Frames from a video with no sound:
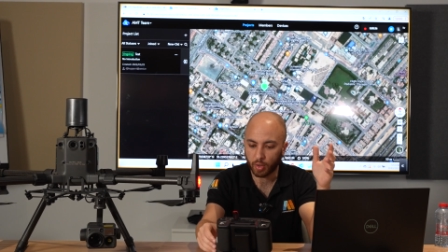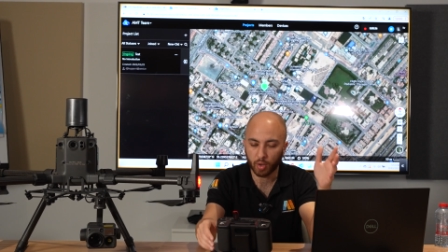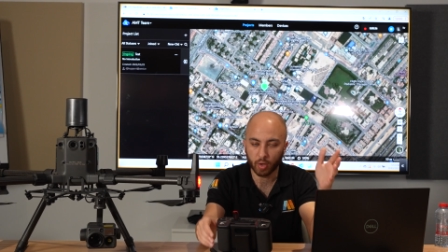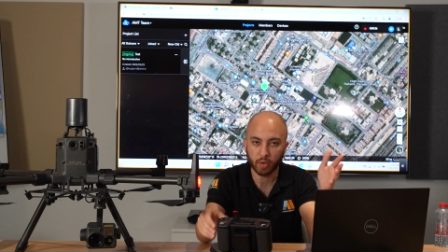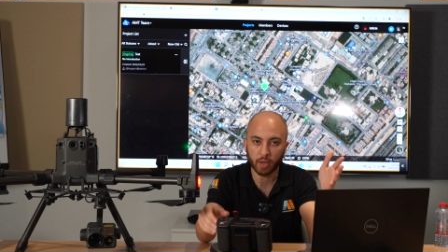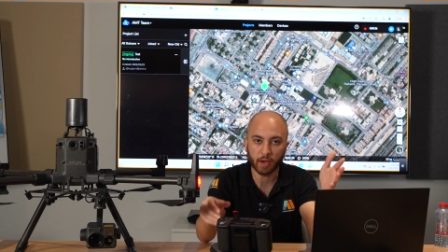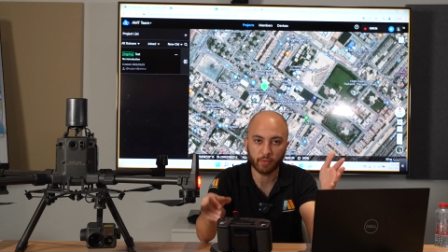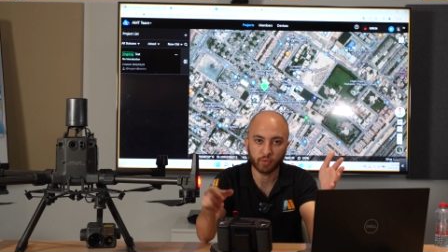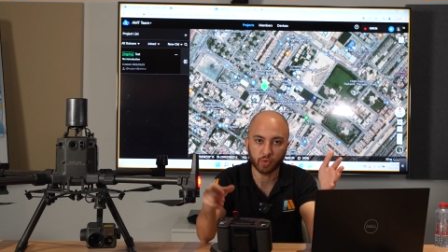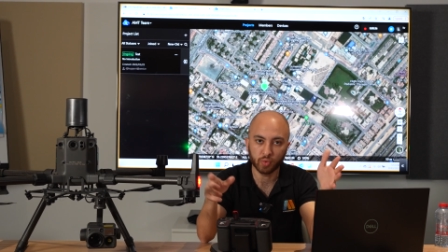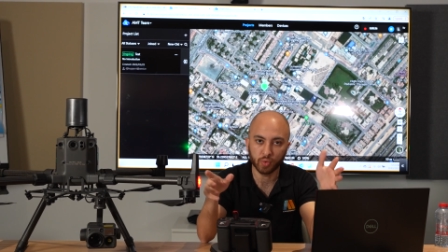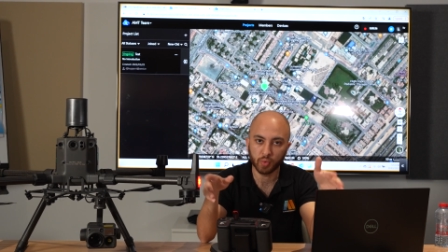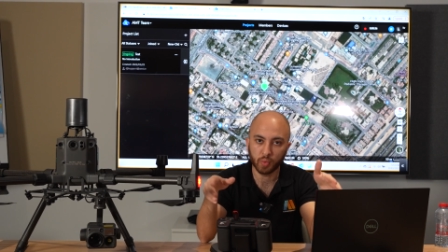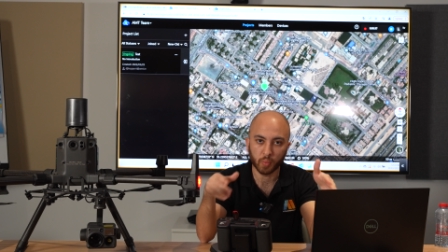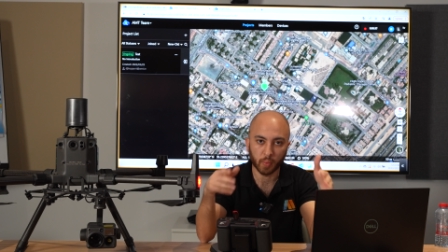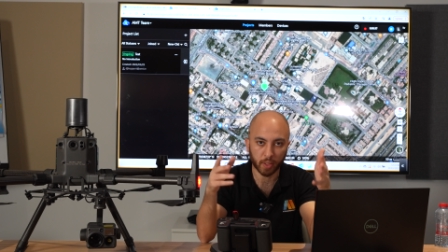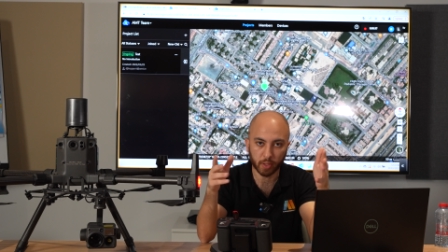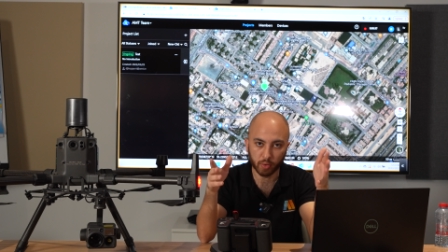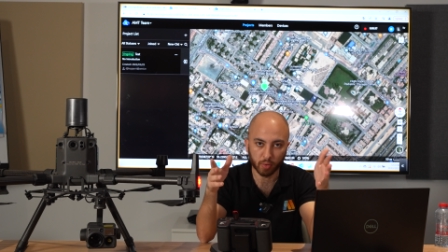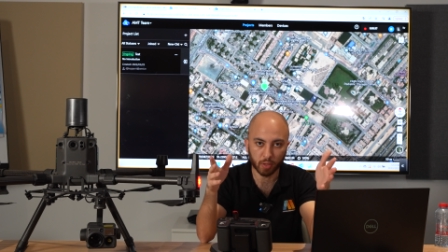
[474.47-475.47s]
all you have to do
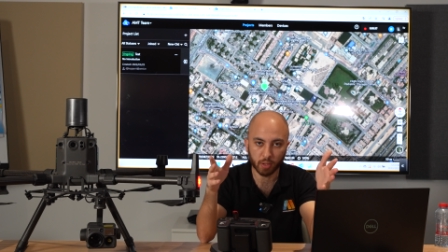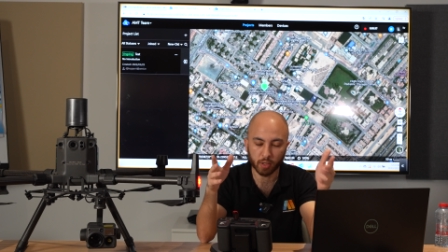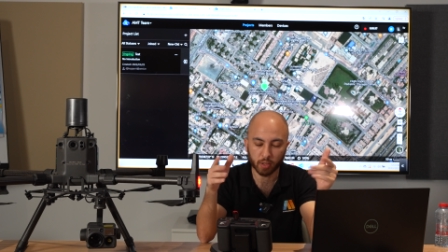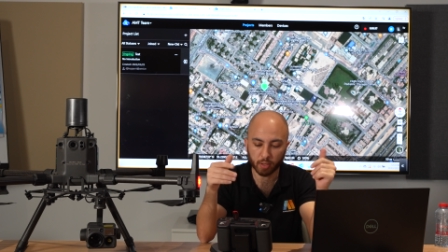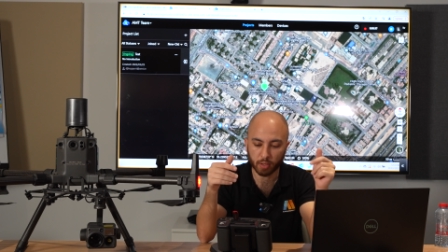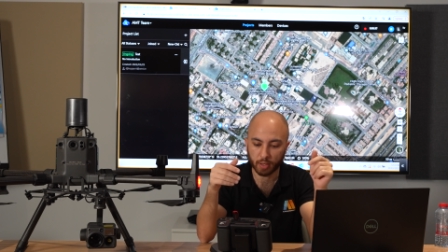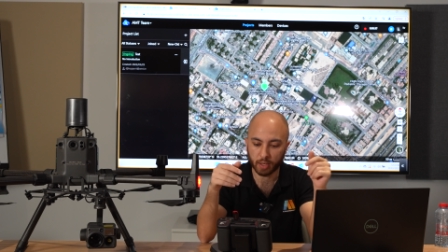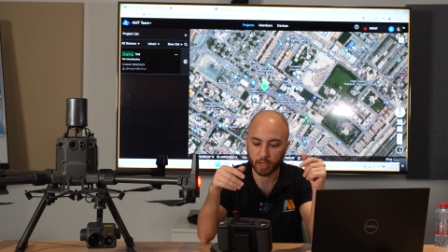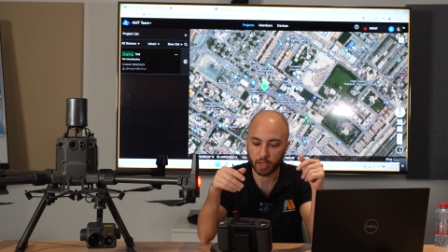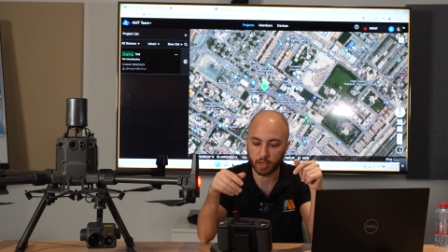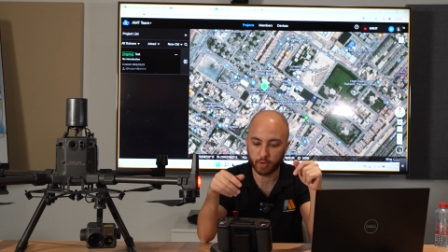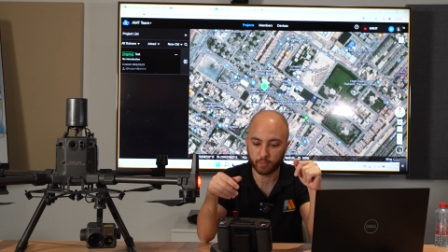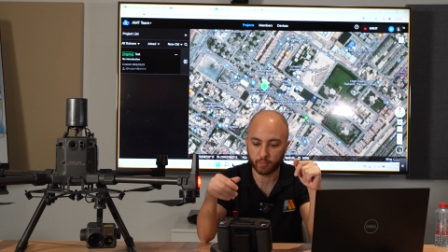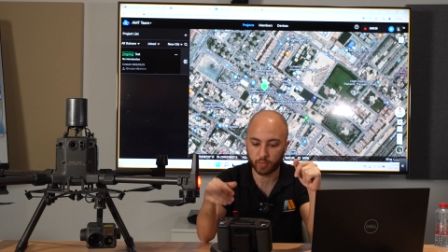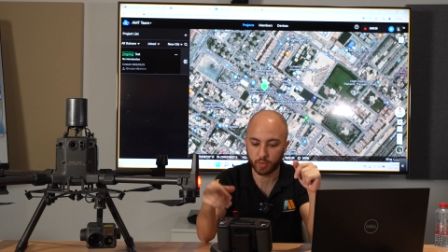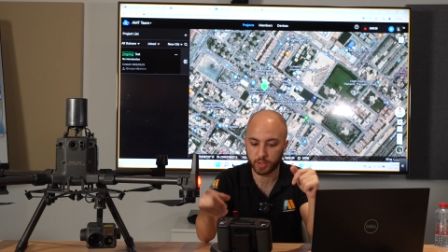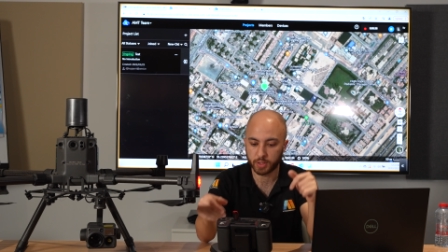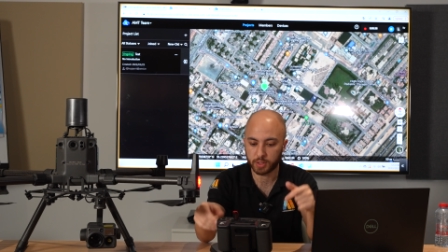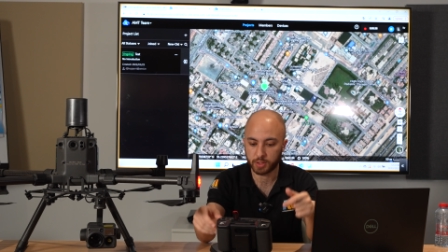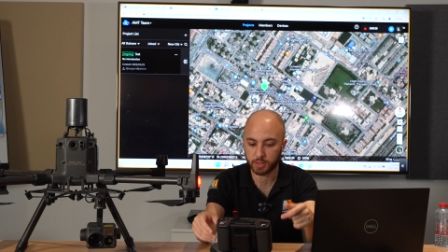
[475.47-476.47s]
when you are
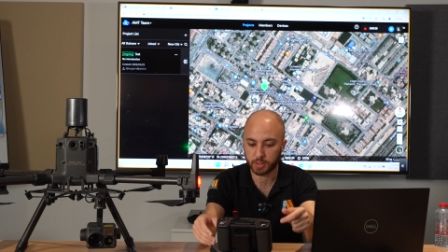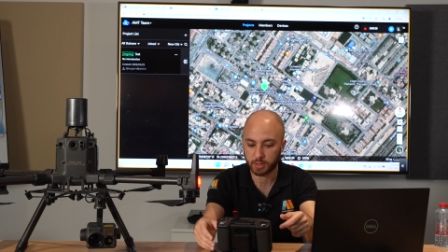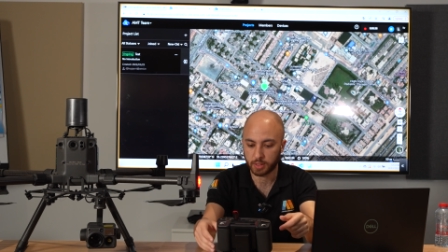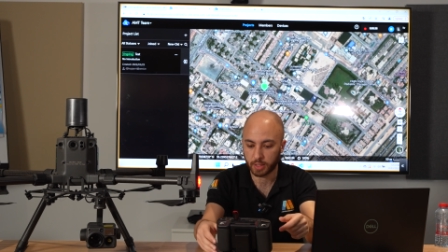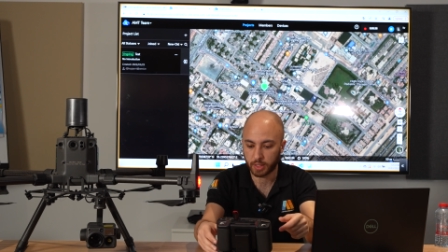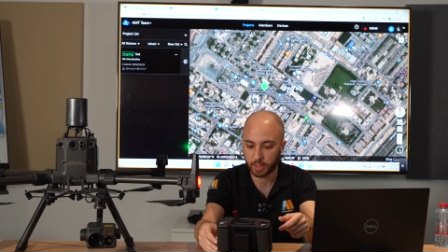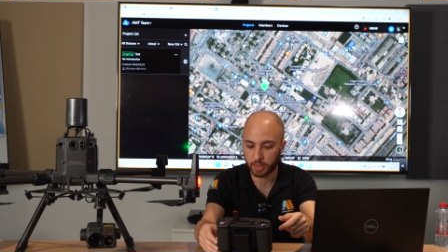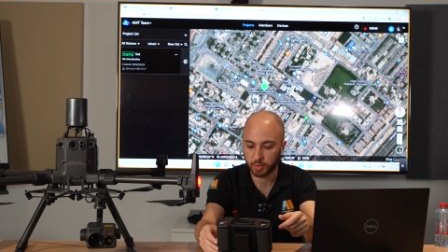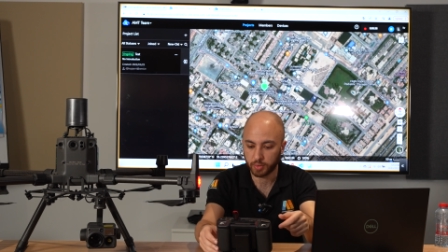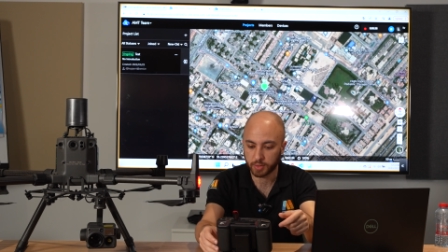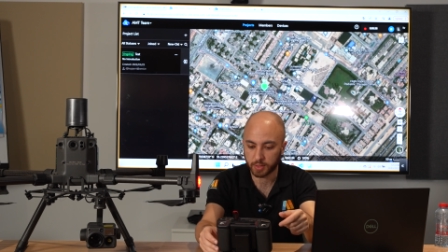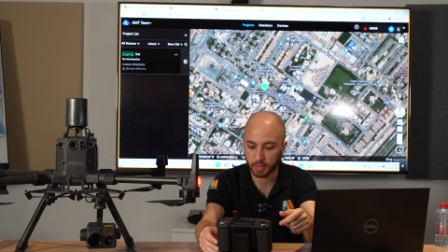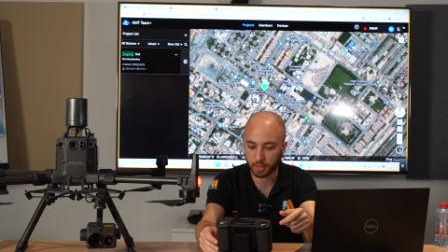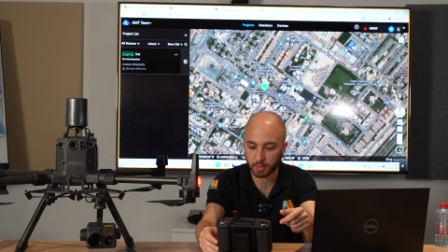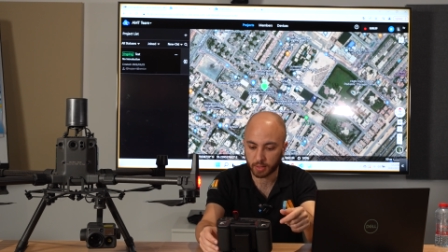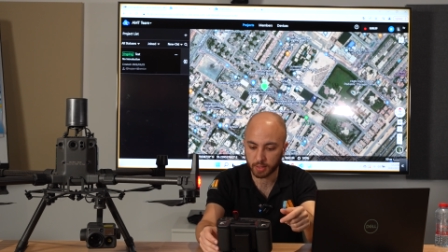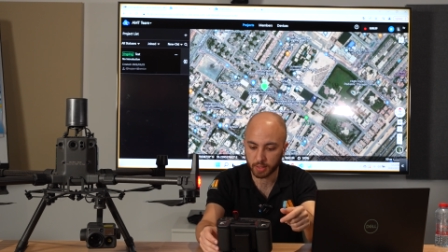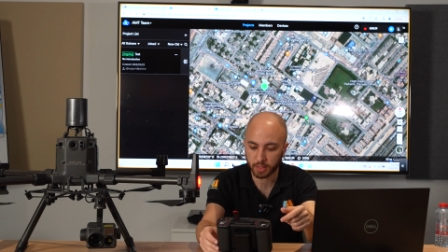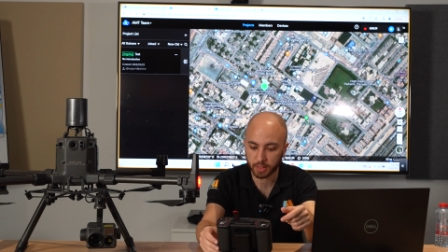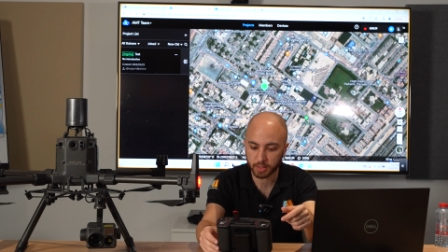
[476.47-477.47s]
first
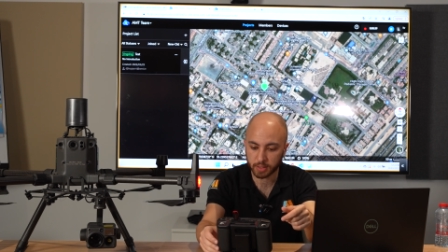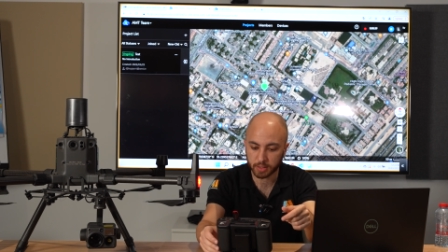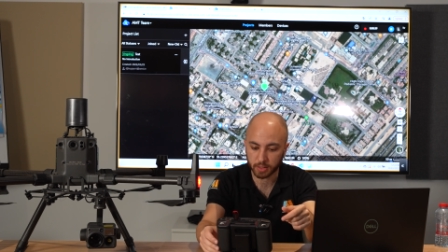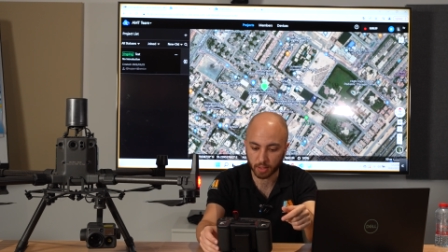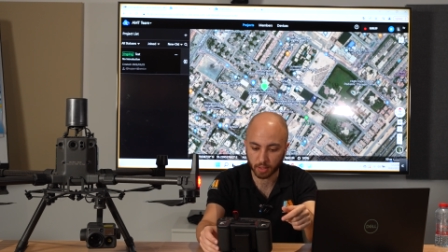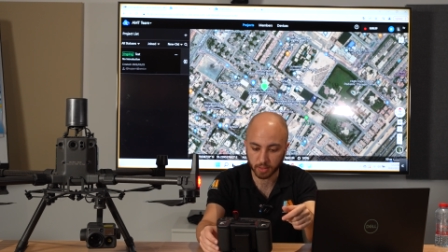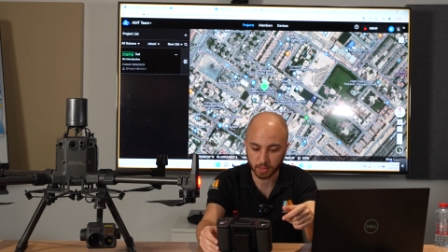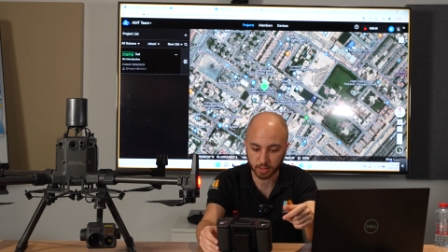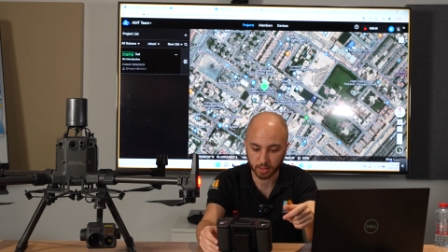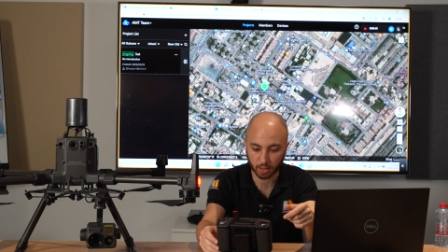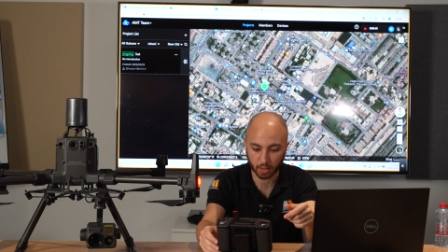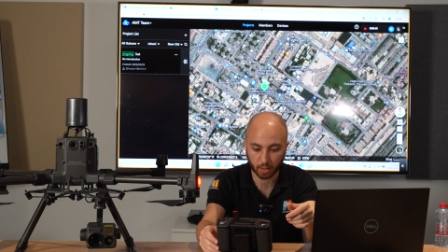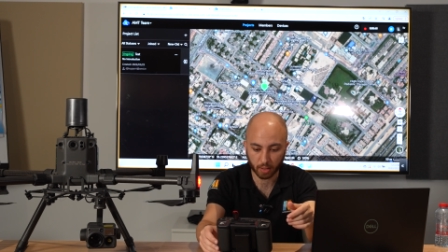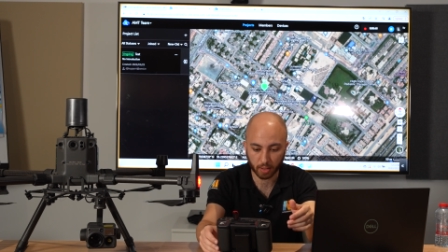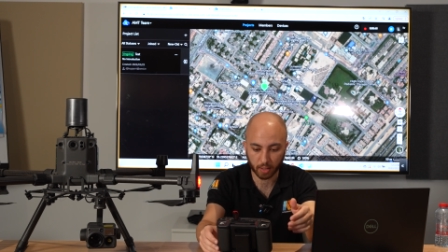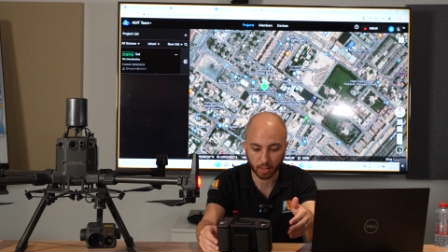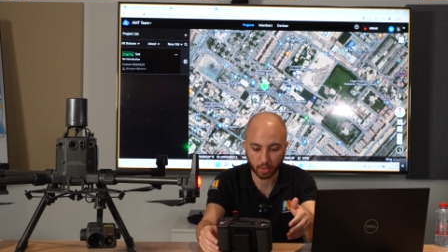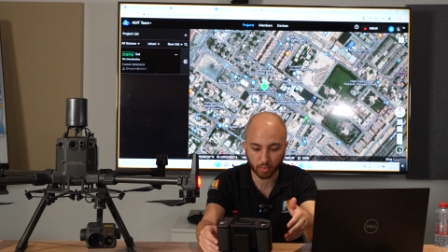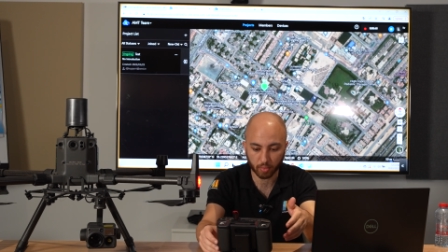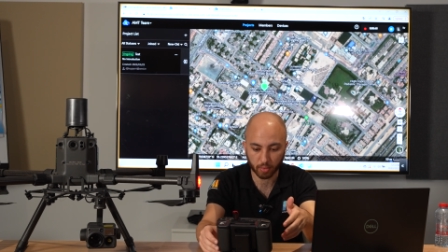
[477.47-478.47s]
using this is to
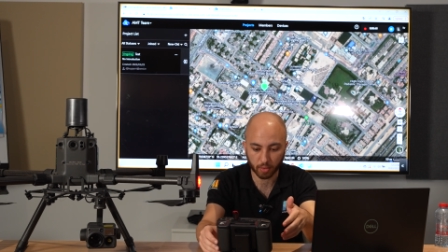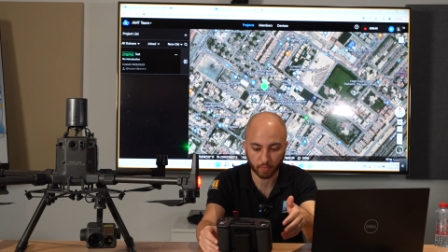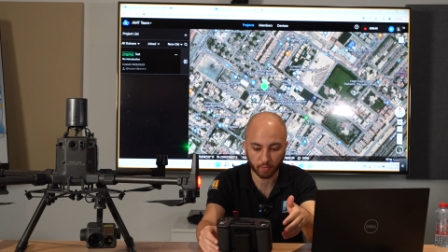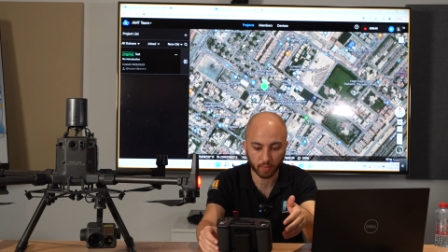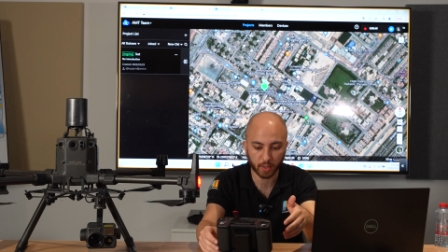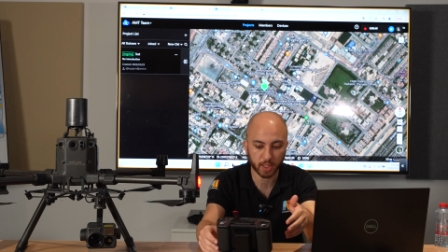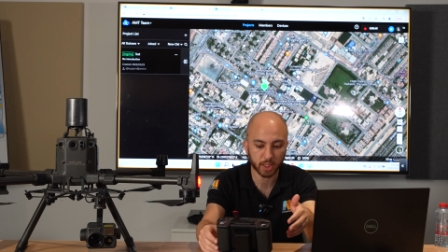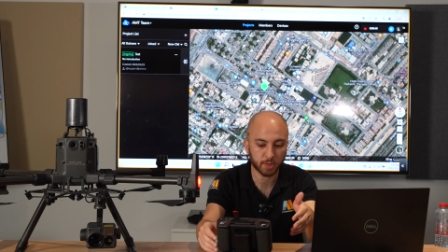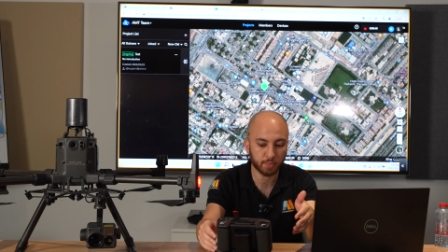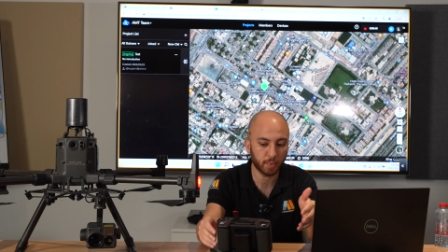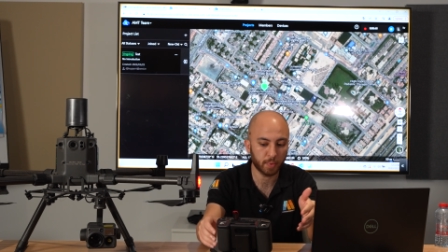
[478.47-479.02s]
click on device